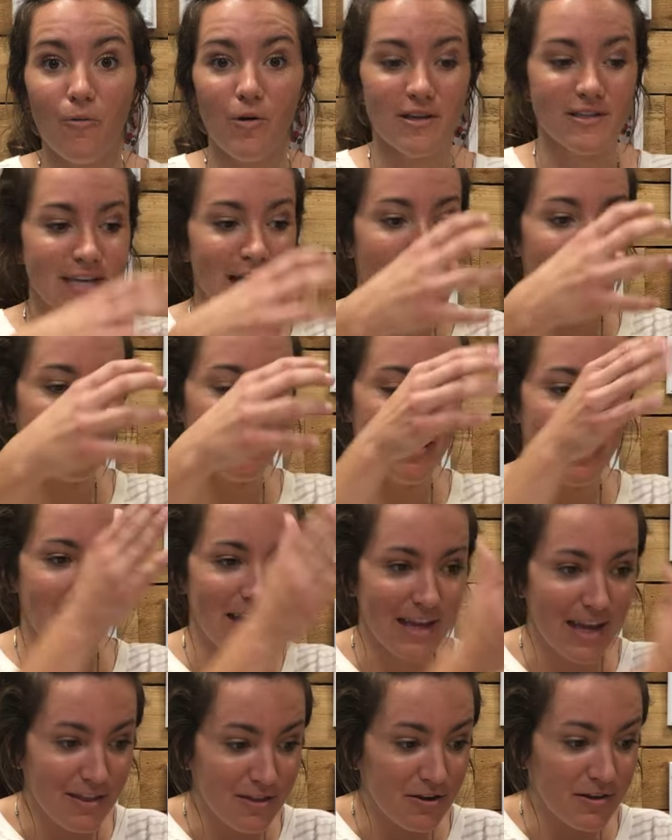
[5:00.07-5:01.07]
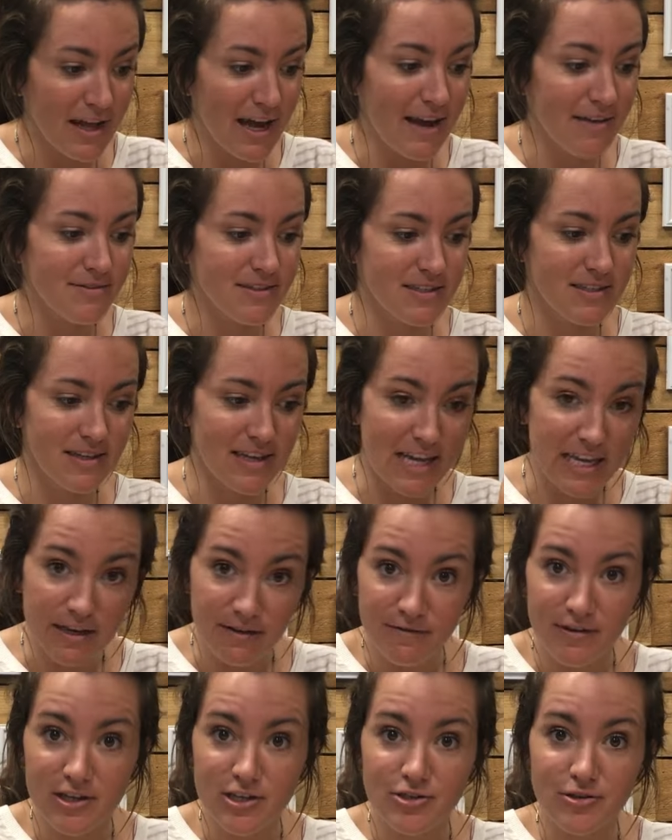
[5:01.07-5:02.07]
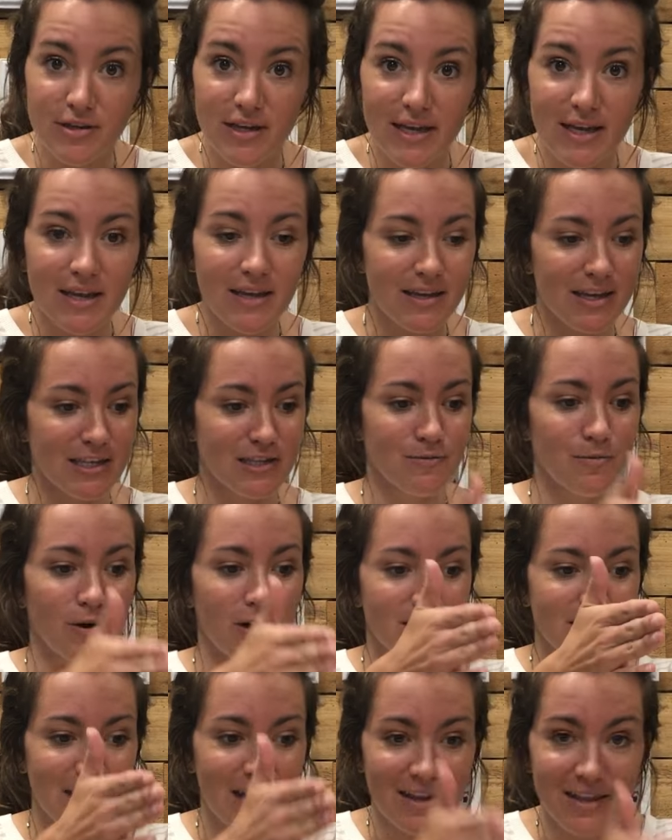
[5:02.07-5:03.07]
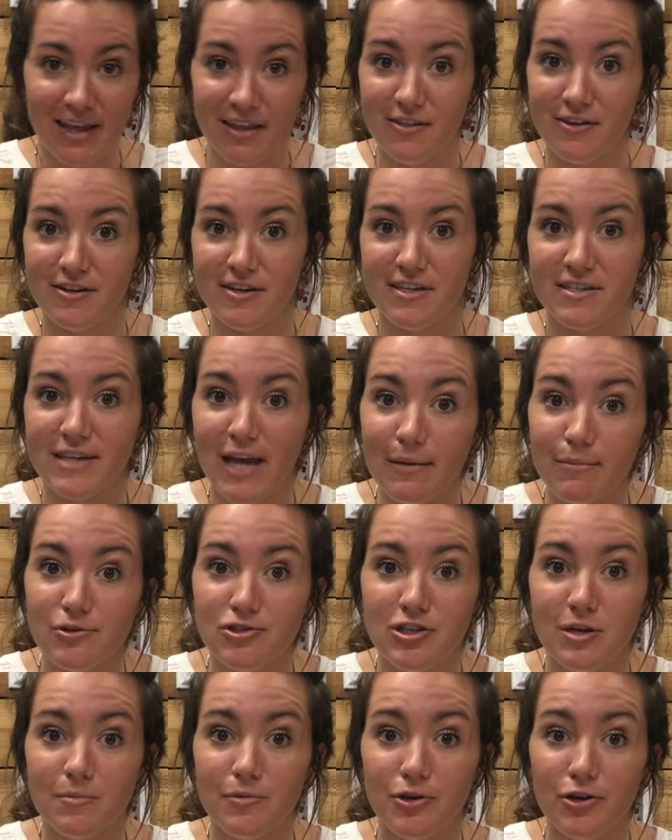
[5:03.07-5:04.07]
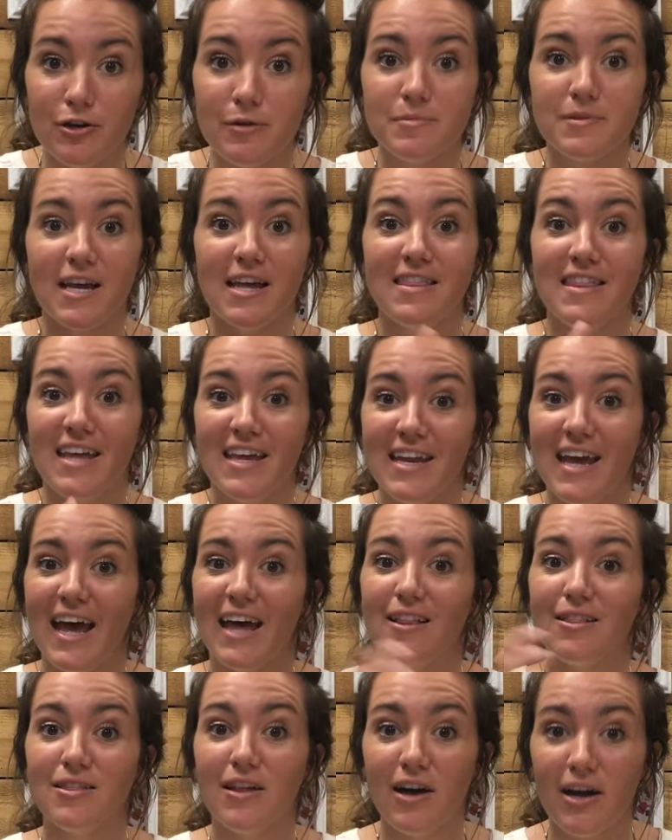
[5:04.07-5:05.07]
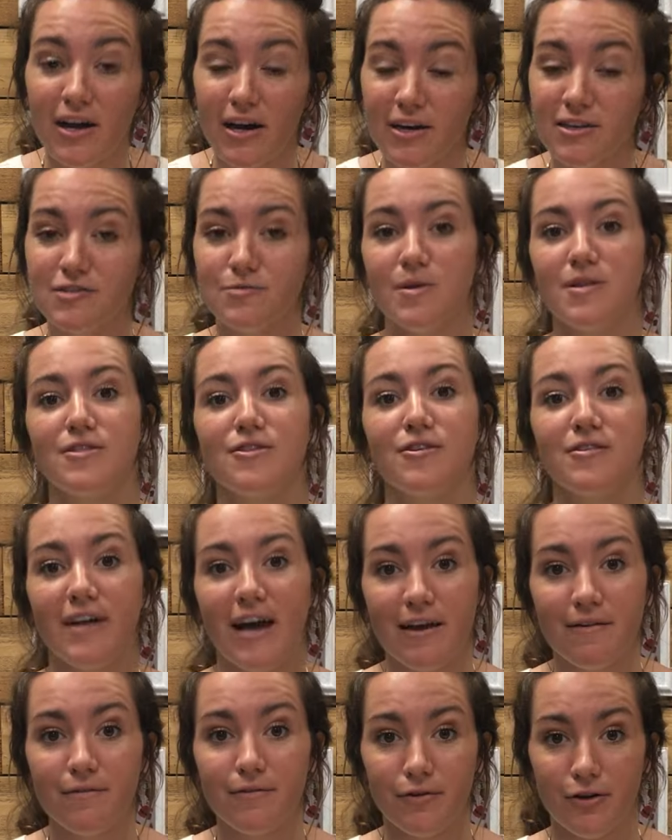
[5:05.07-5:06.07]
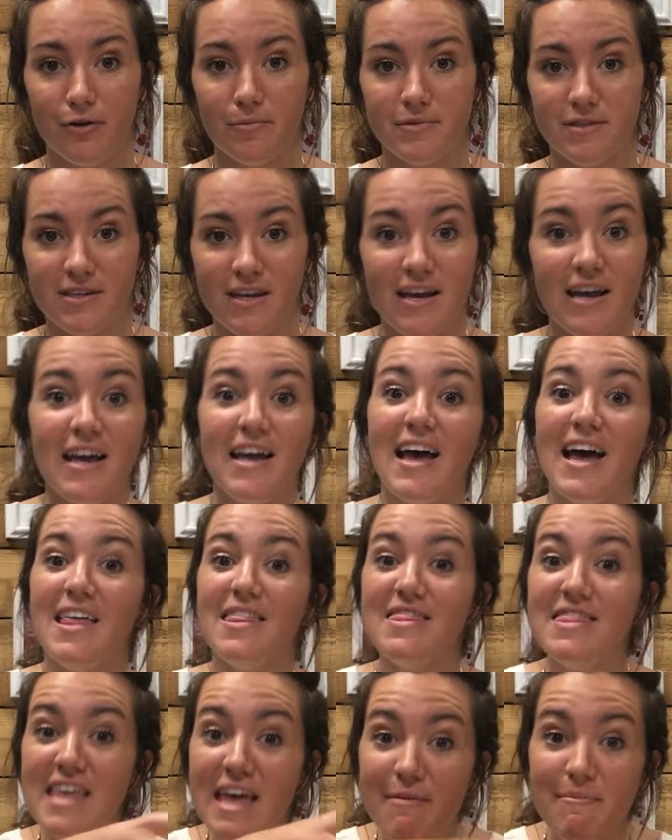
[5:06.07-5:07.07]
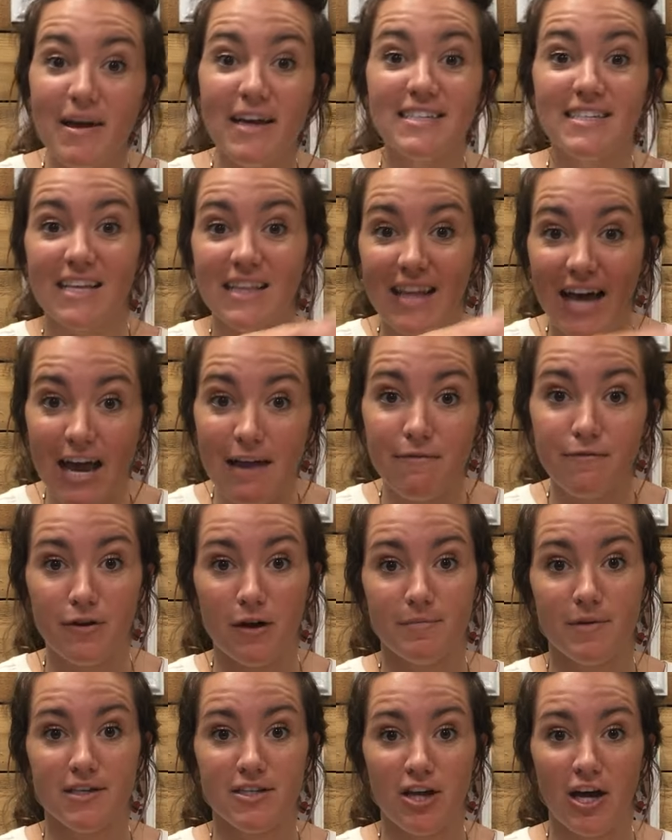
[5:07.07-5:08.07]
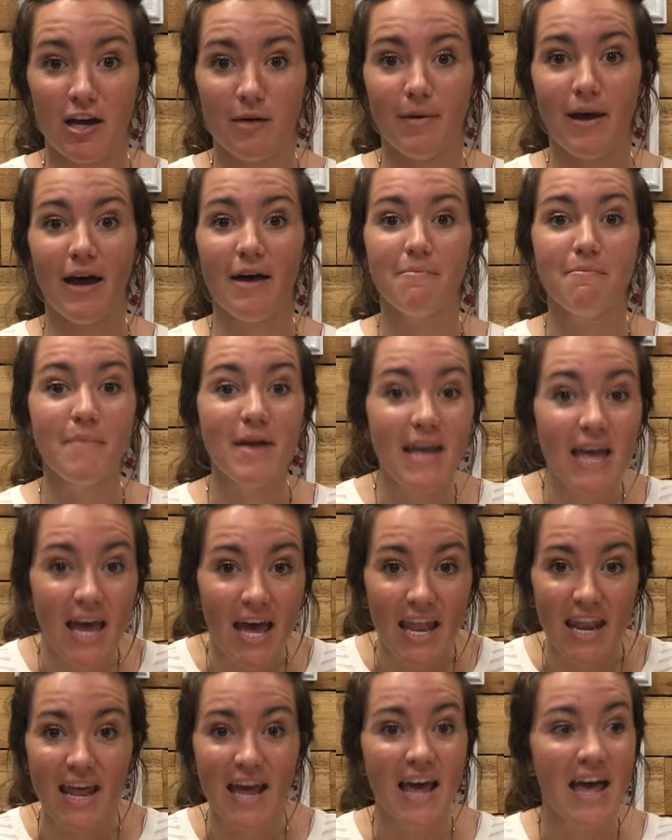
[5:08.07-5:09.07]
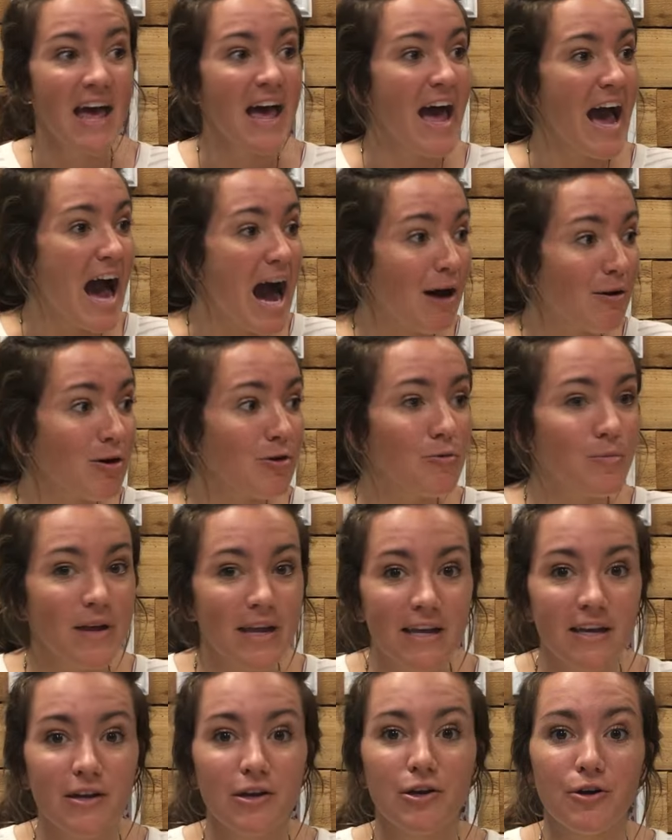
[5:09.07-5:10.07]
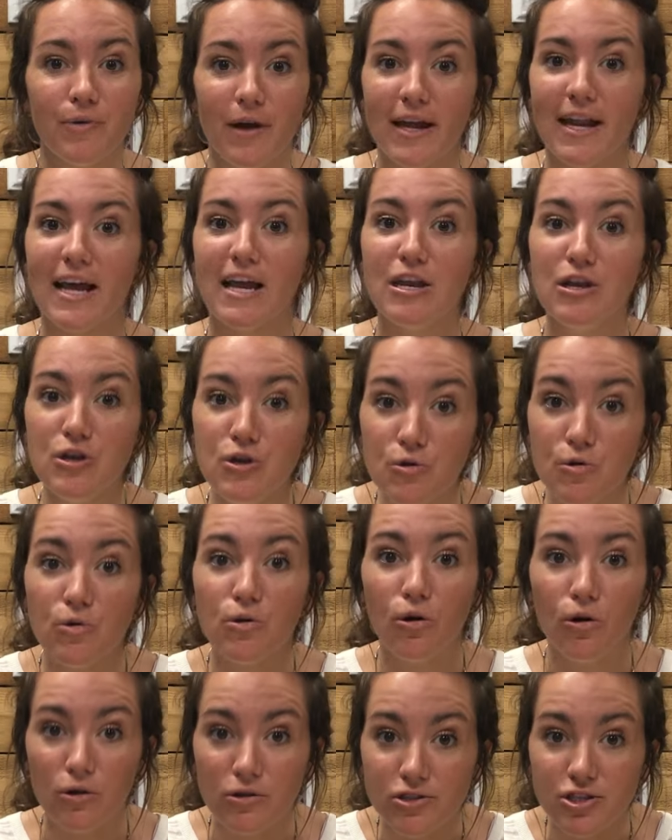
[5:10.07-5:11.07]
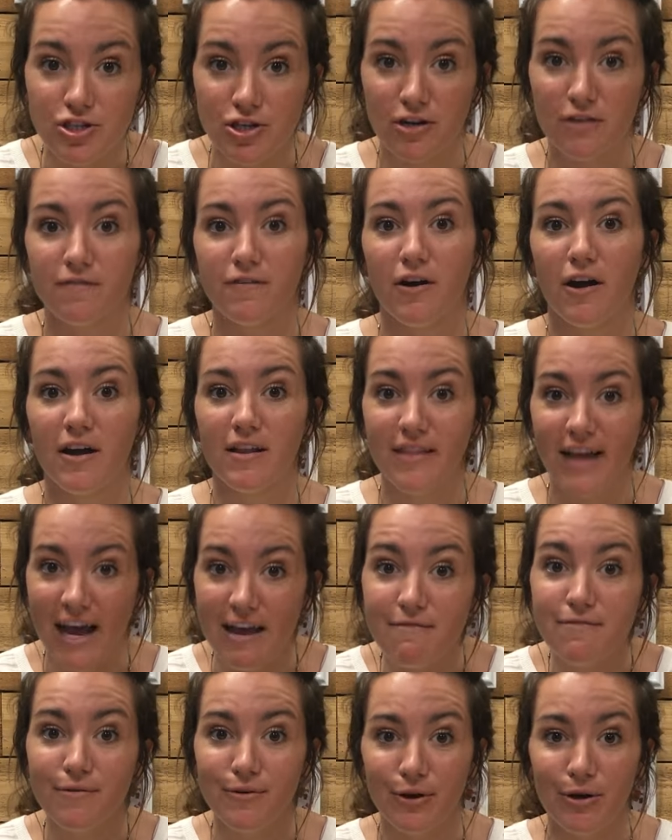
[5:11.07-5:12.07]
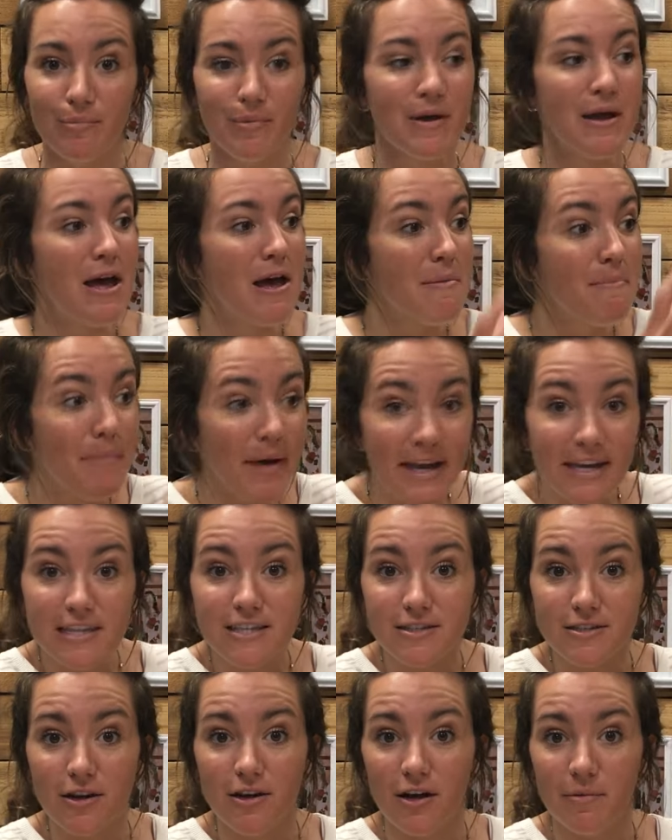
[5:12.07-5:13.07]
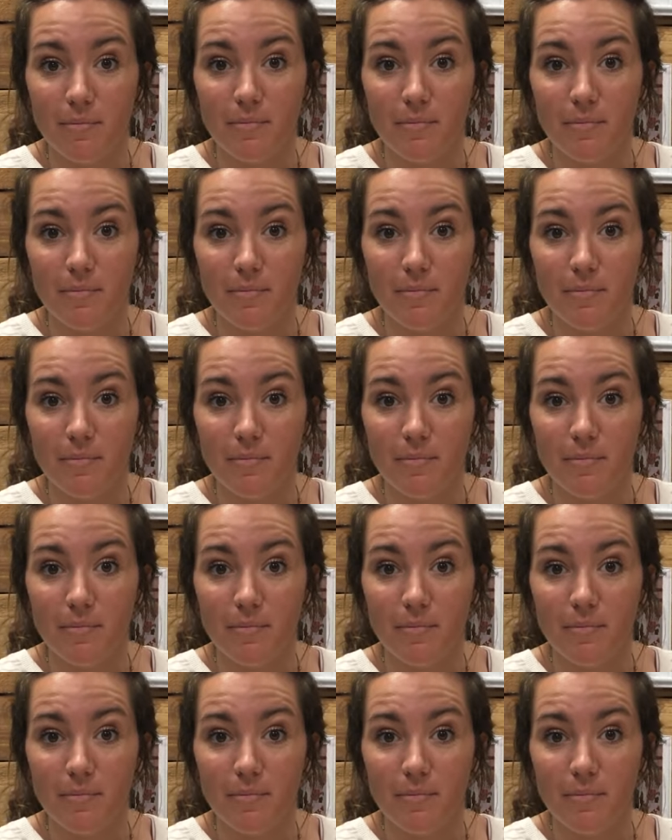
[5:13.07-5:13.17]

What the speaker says: what's happening in their lives individually gets worked out in their discipleship groups, and then at large with their life groups. And them as a life group, they talk about, man, how are we going to create a new culture for our life group based